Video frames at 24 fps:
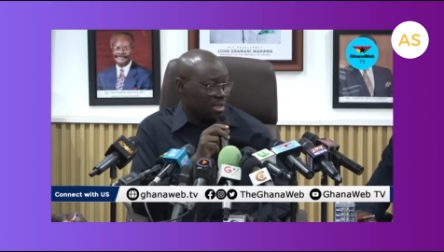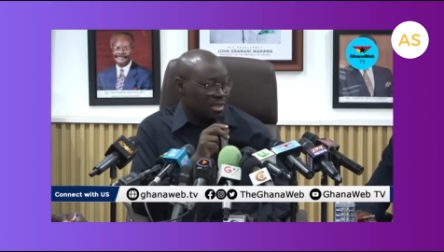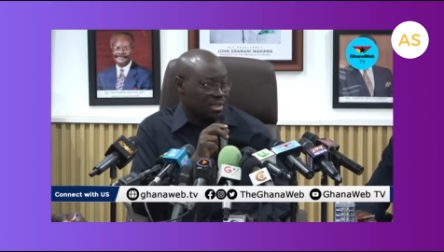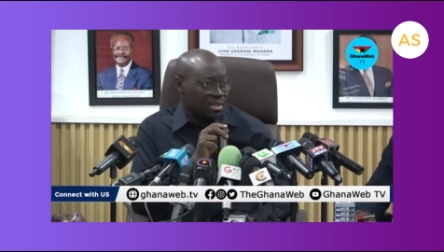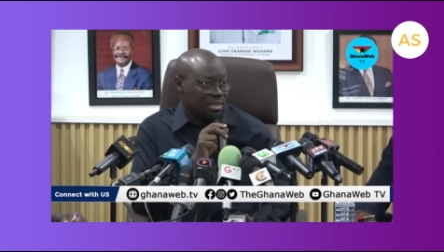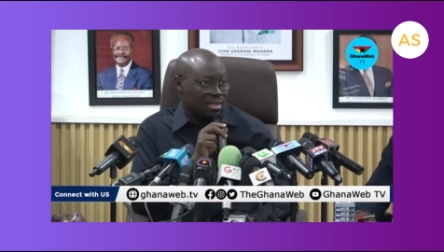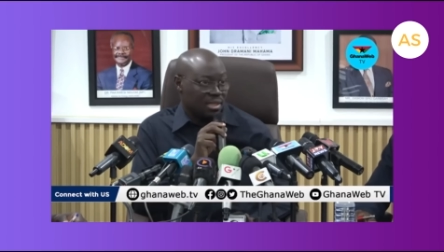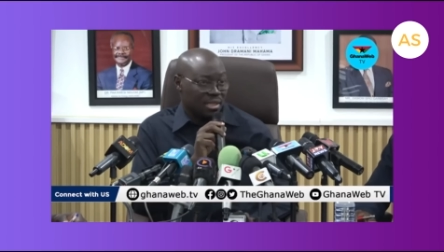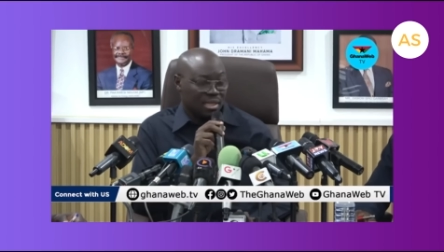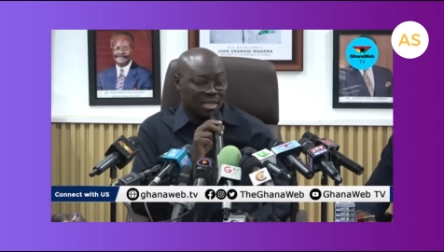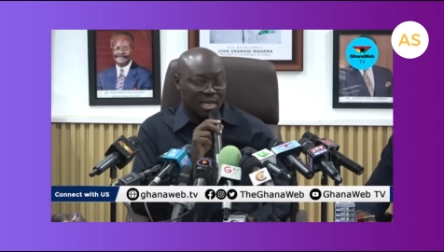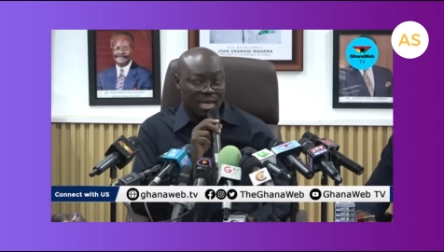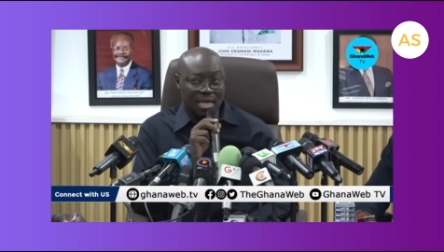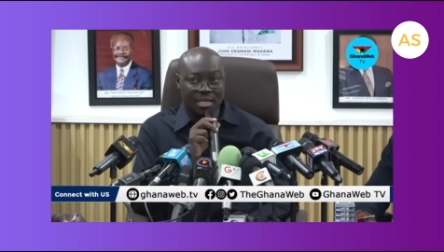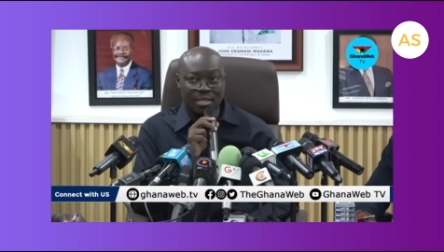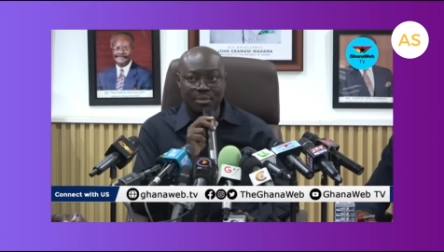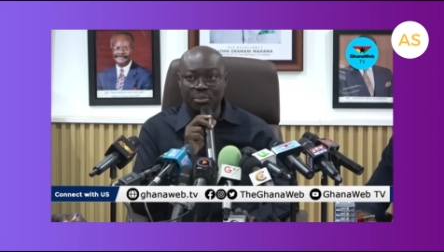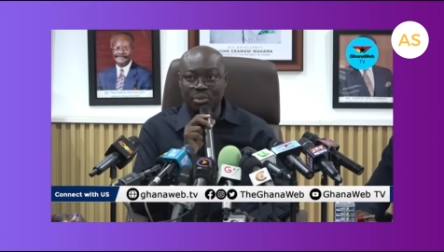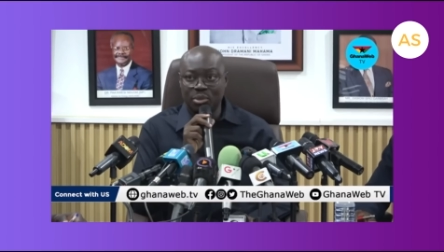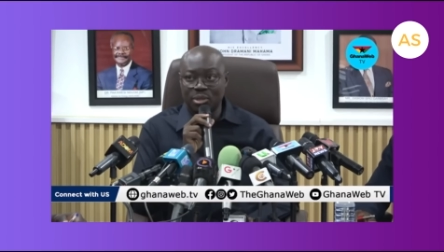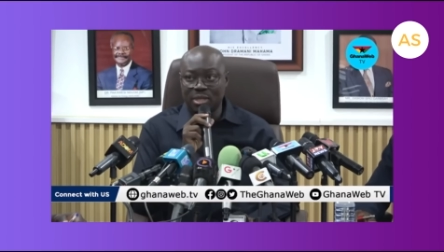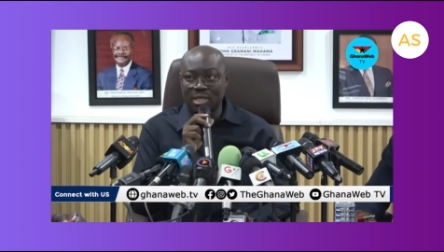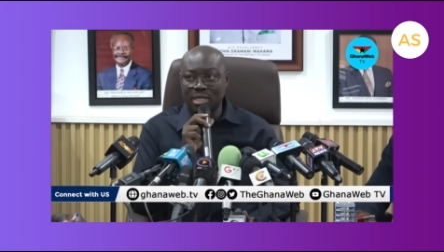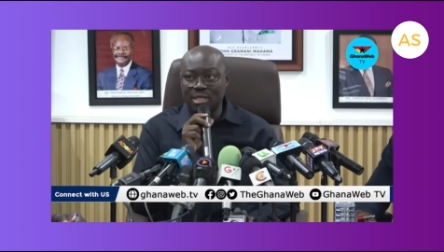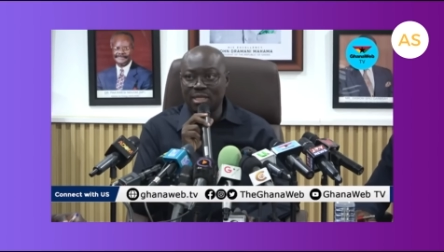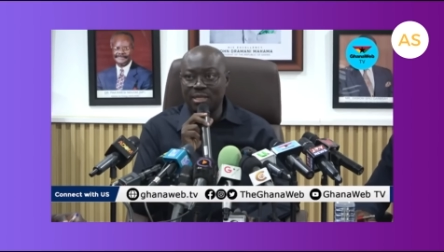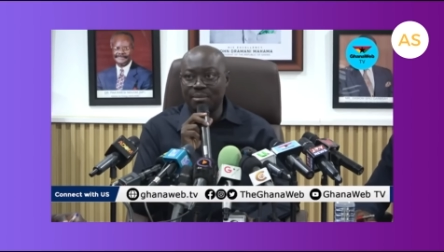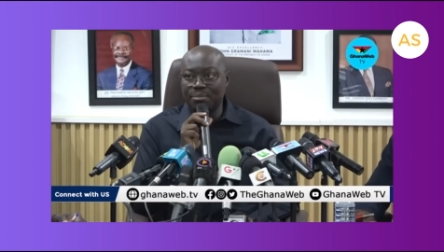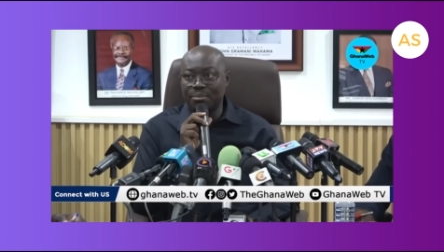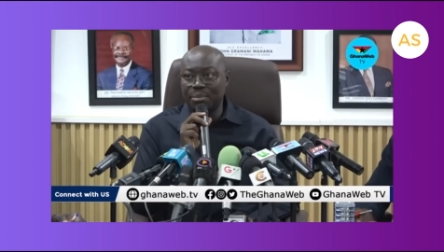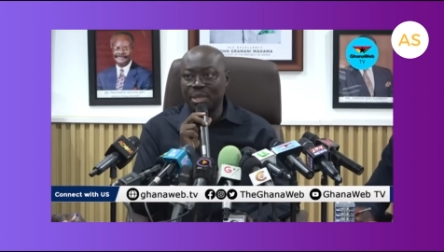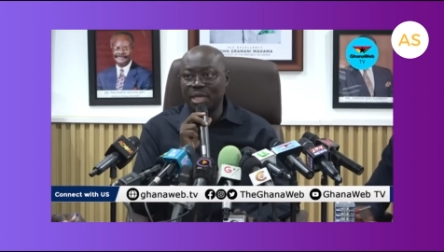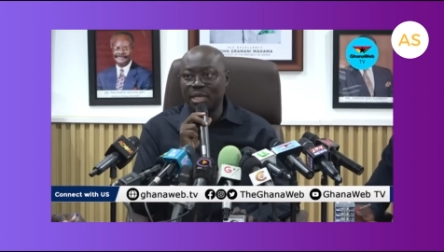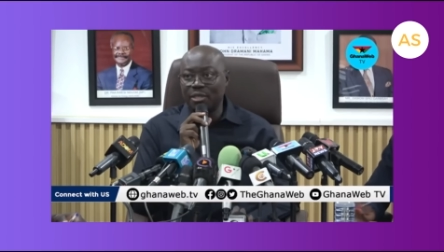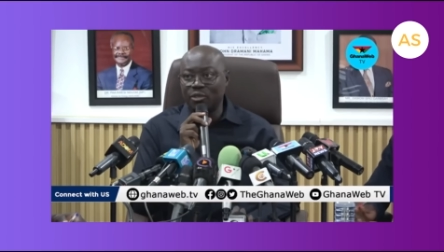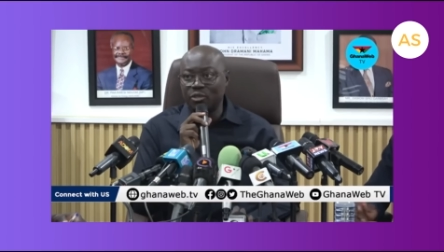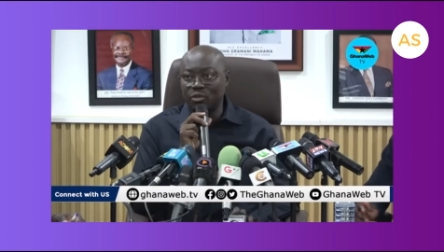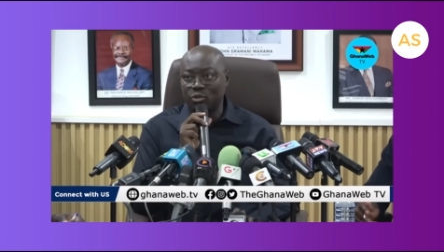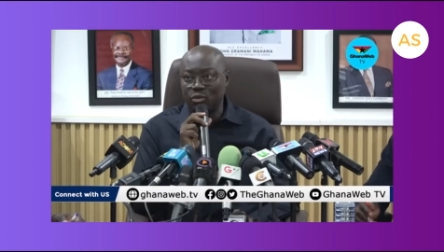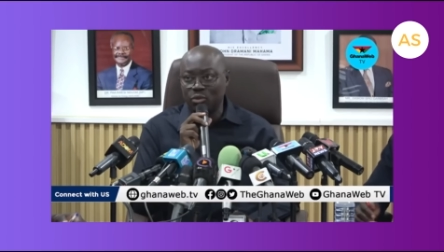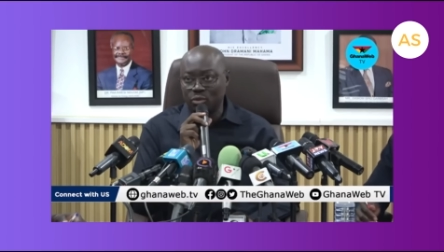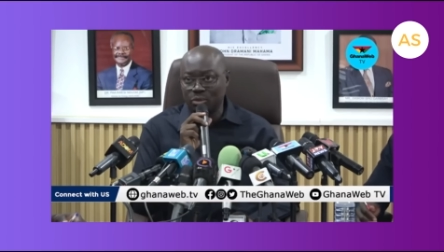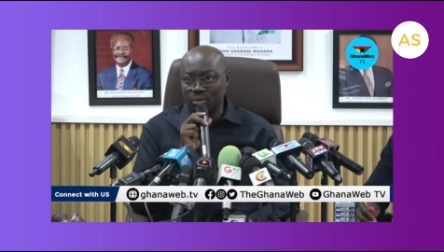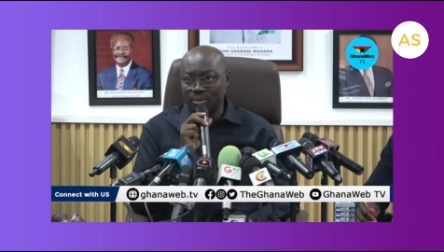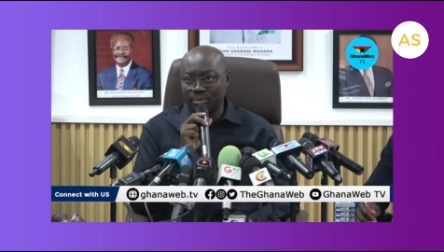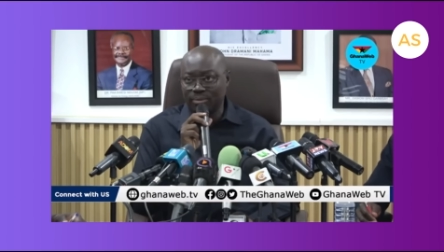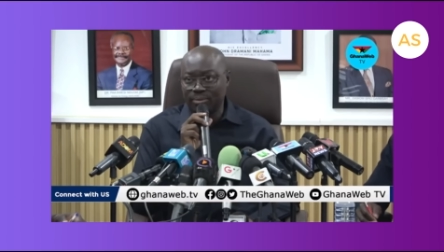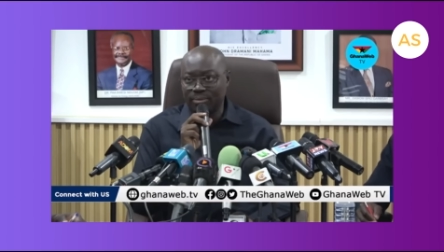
this gas processing plant too.